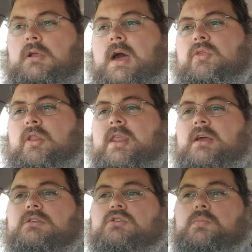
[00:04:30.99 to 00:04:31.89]

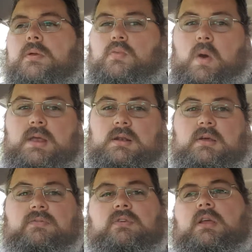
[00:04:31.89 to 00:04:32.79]
Athletics could be
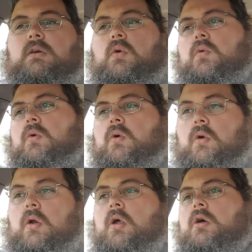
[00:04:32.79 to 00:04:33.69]
weightlifting,
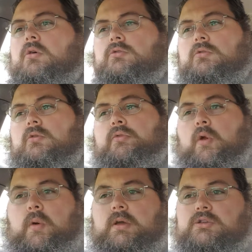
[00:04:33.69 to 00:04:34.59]
or
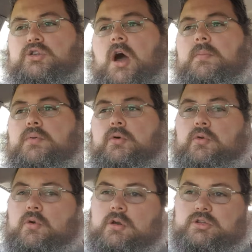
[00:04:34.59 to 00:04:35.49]
throwing a shot put,
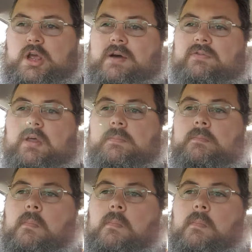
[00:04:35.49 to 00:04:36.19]
or a javelin.